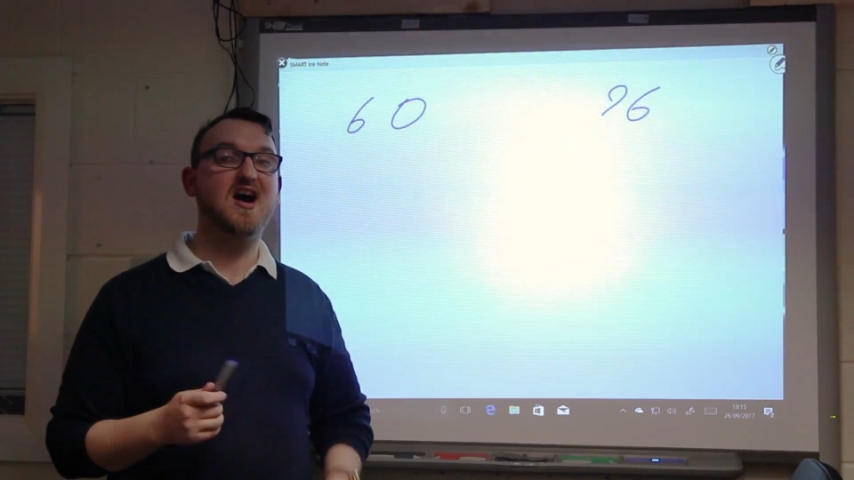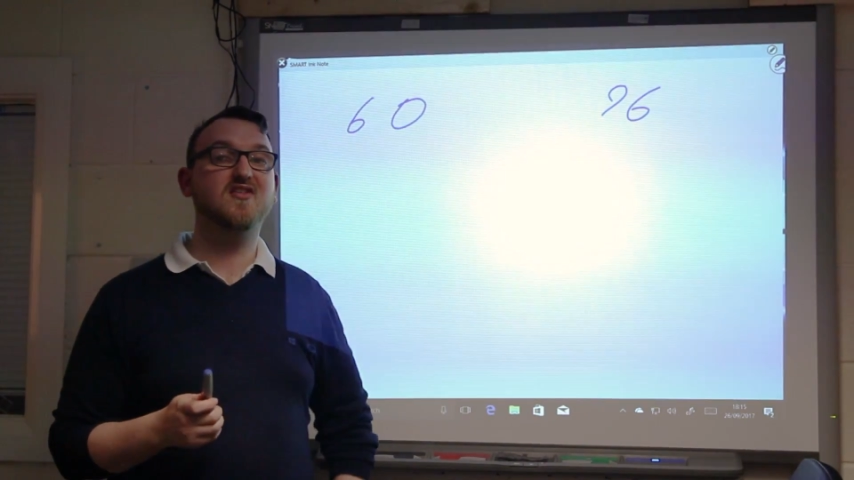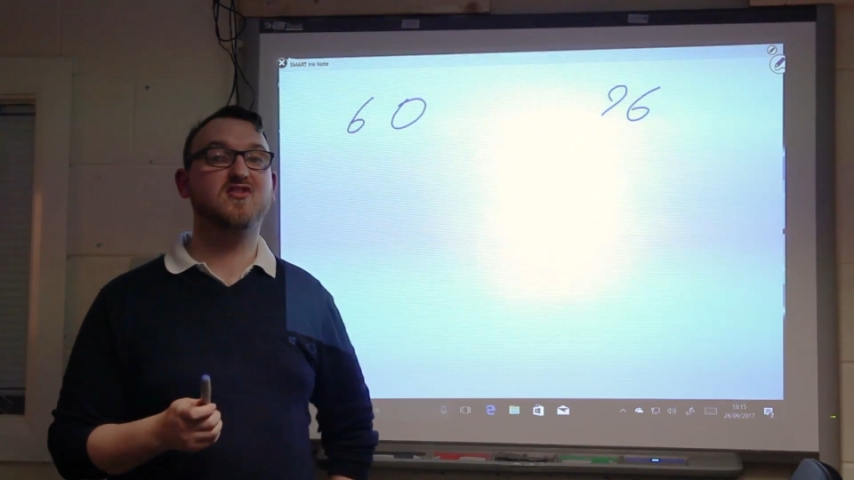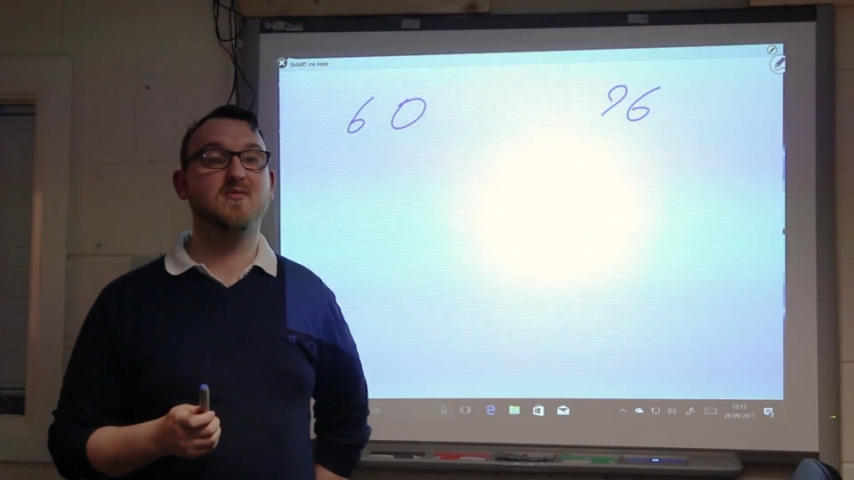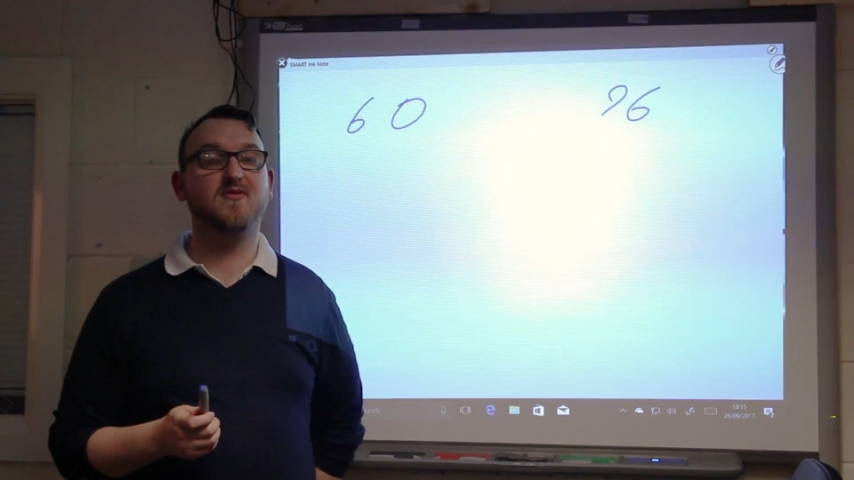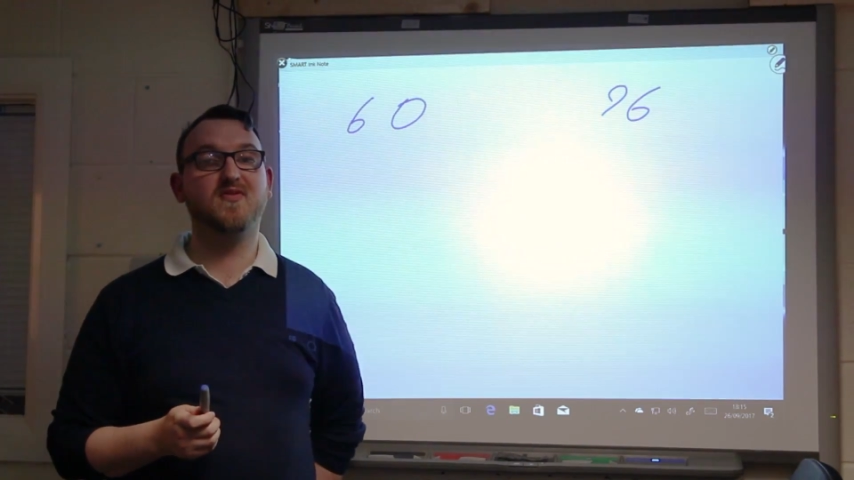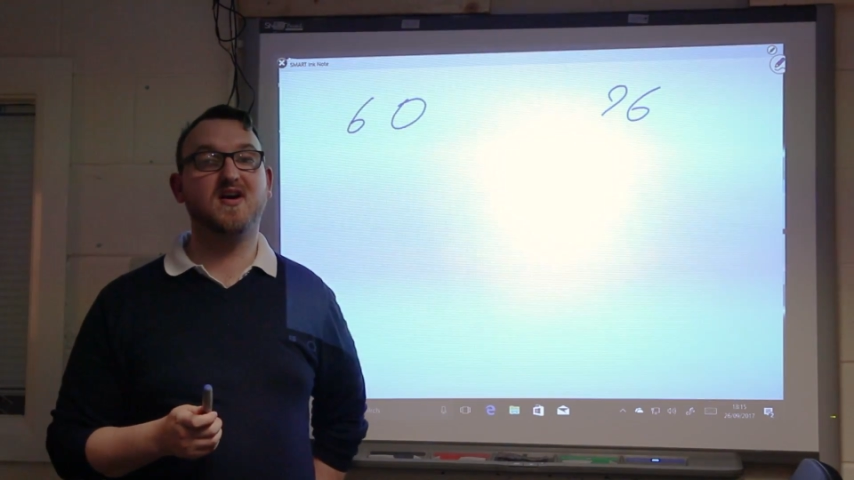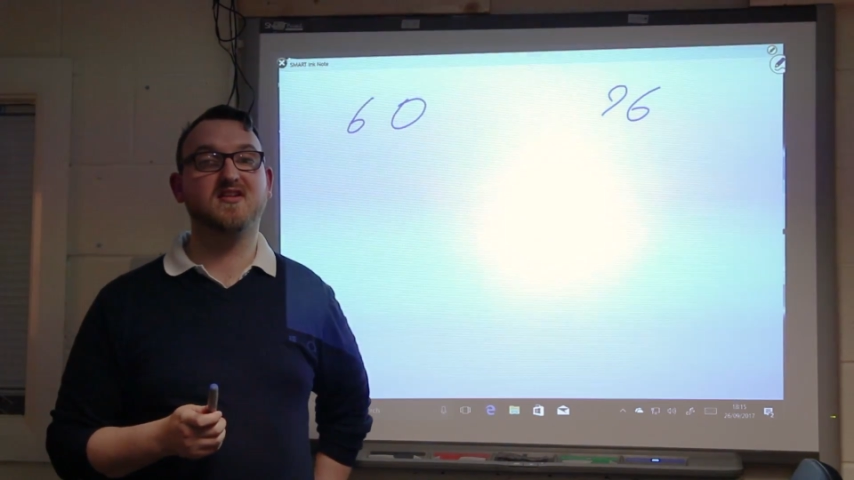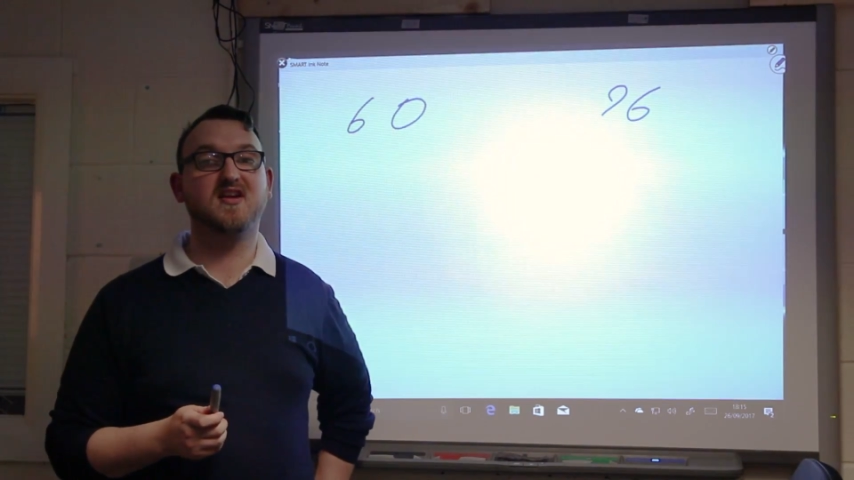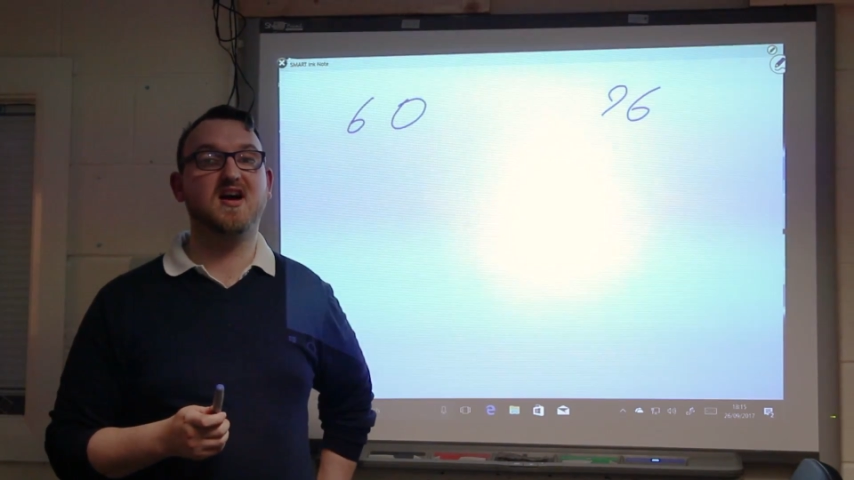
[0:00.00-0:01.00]
highest common
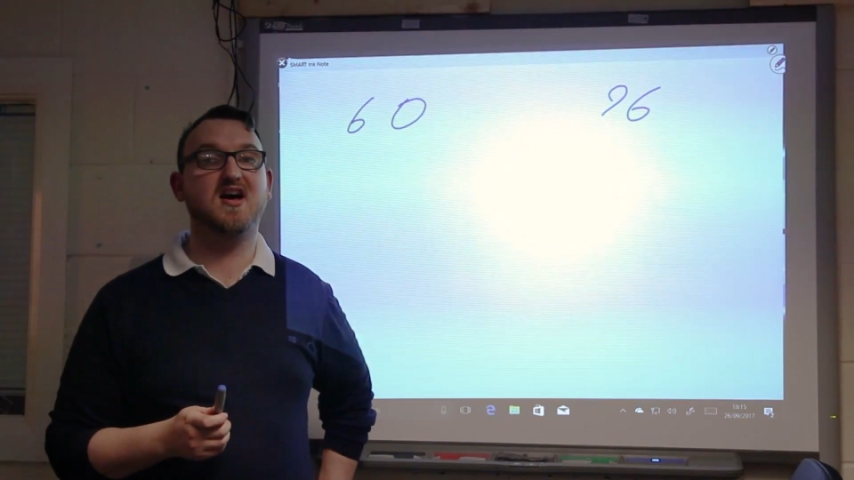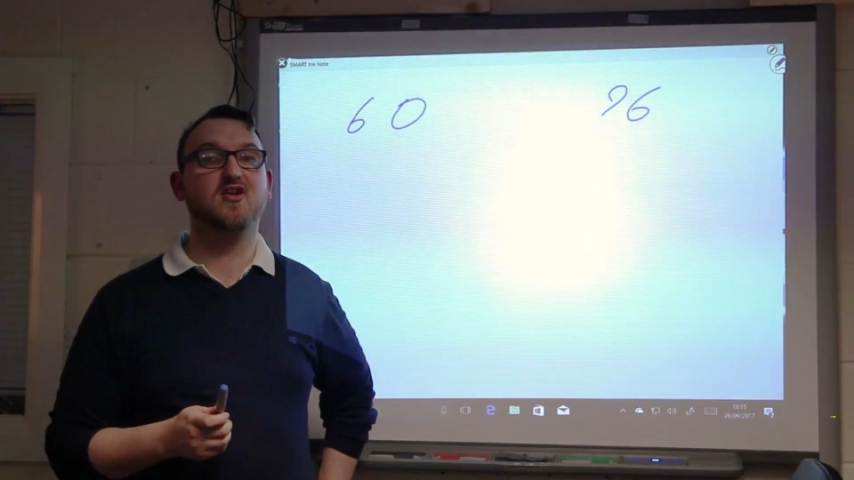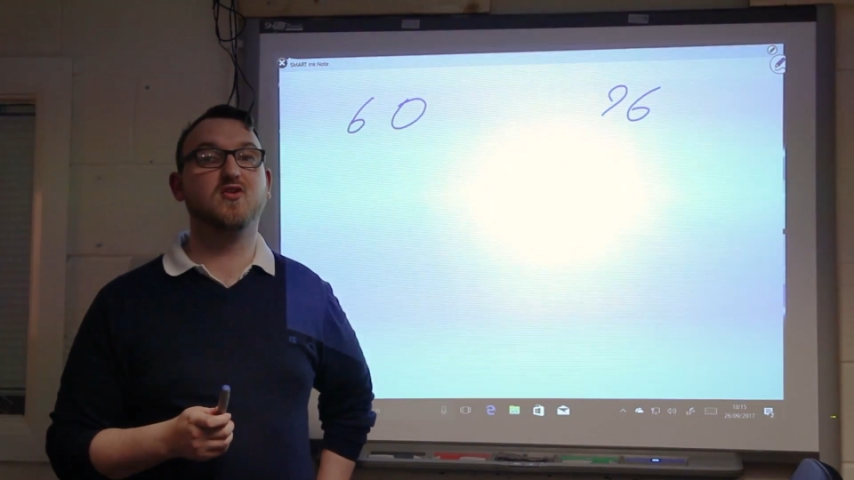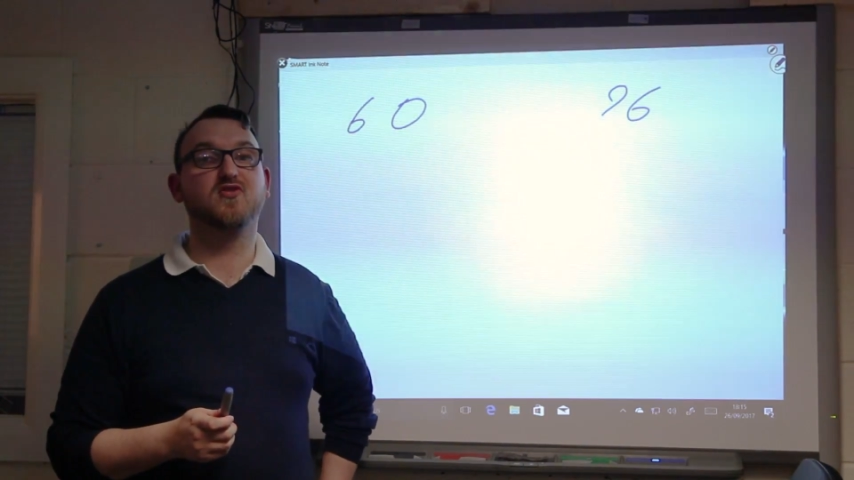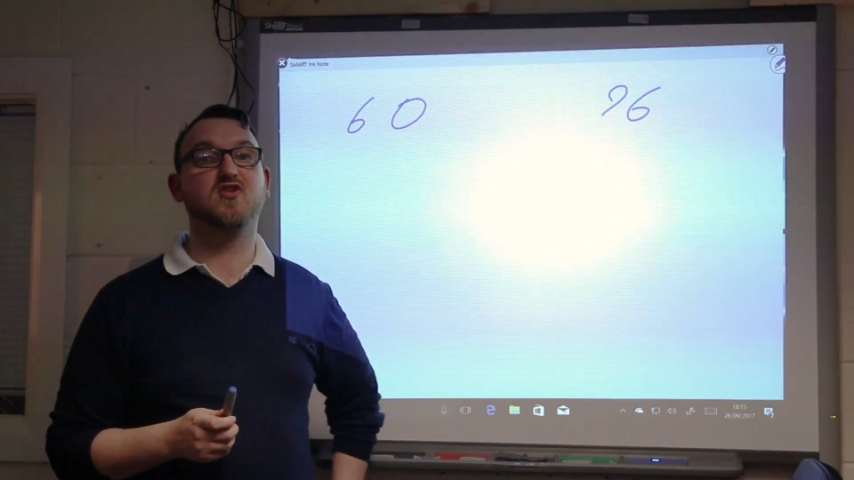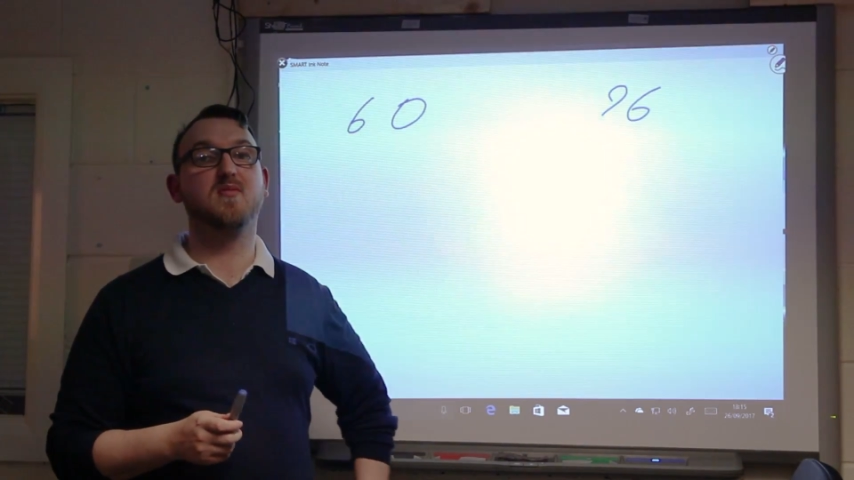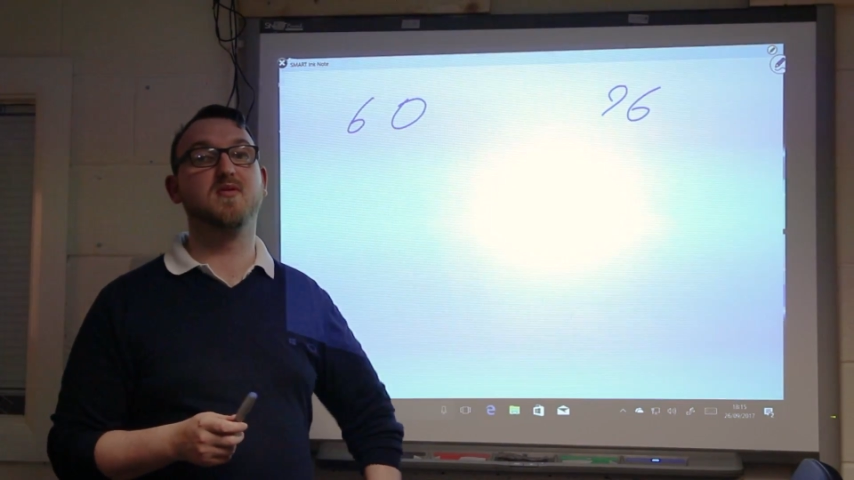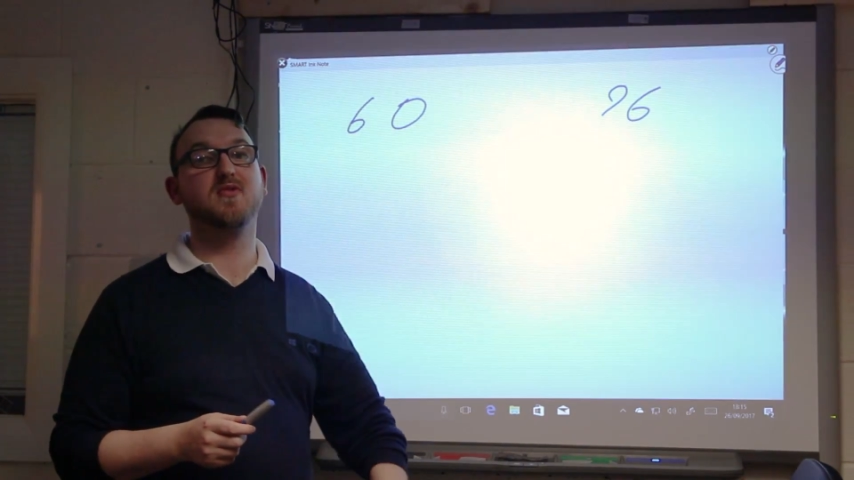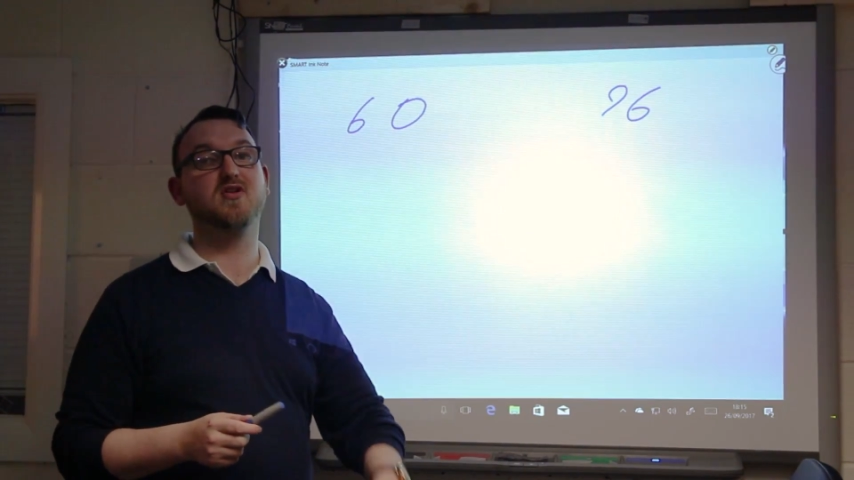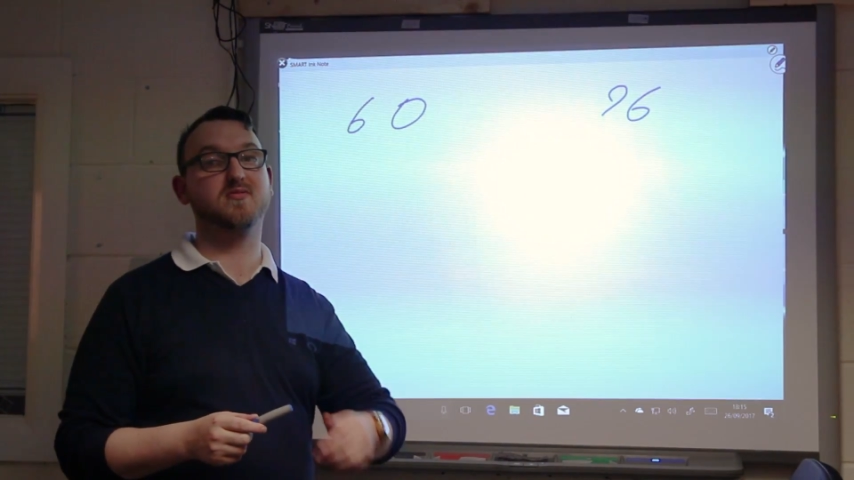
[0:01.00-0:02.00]
factor and lowest
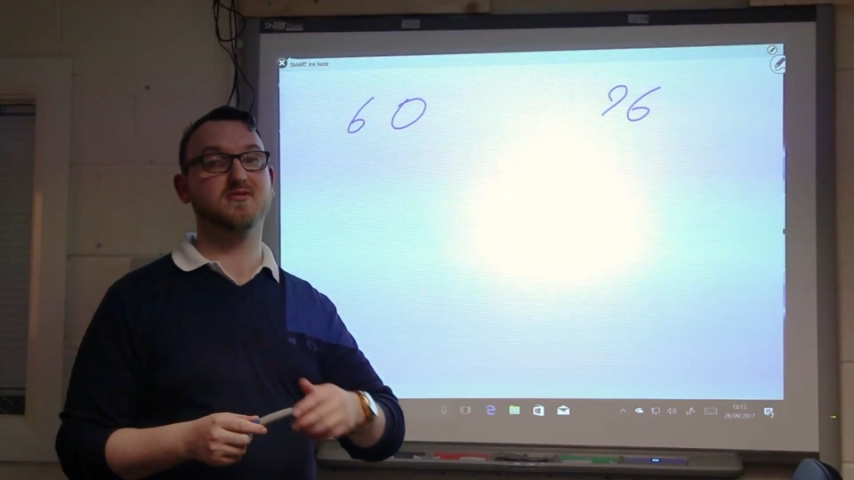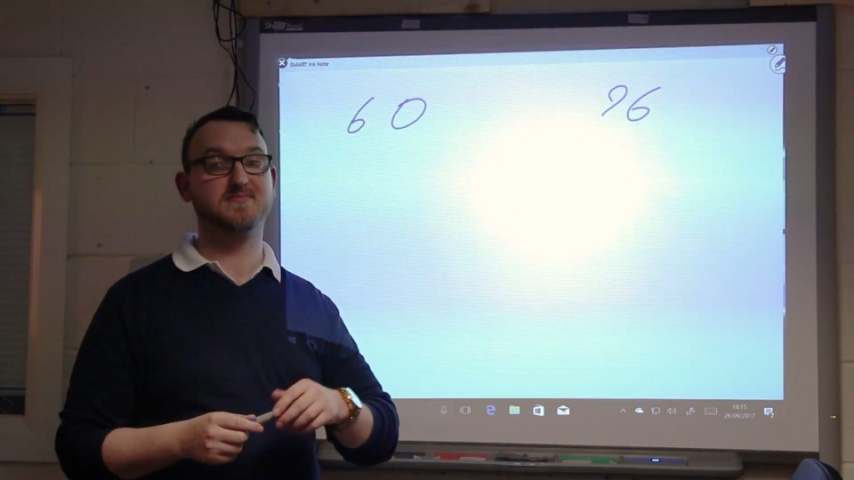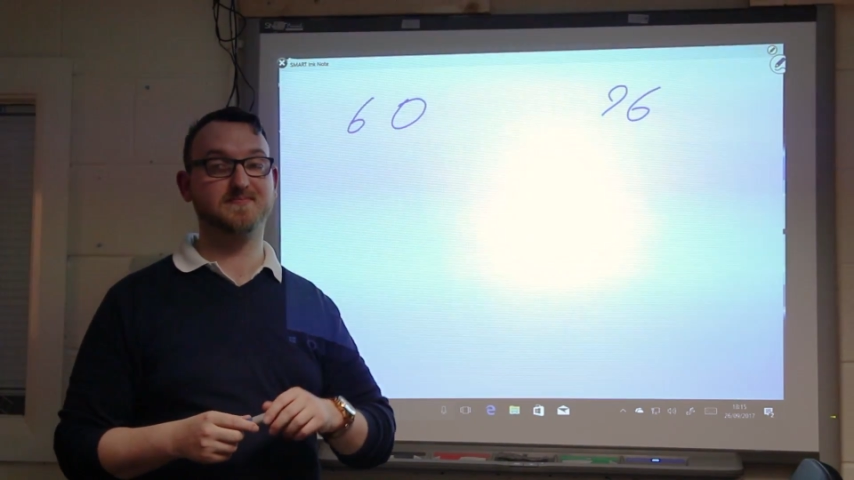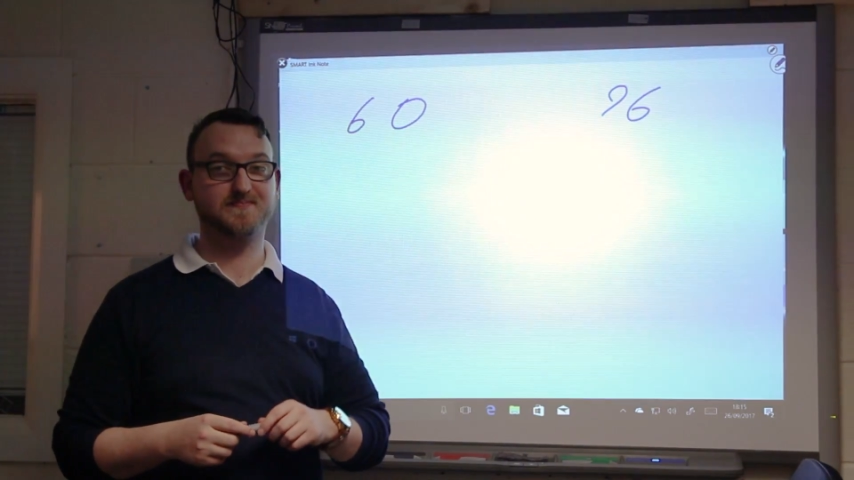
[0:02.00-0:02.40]
common multiple.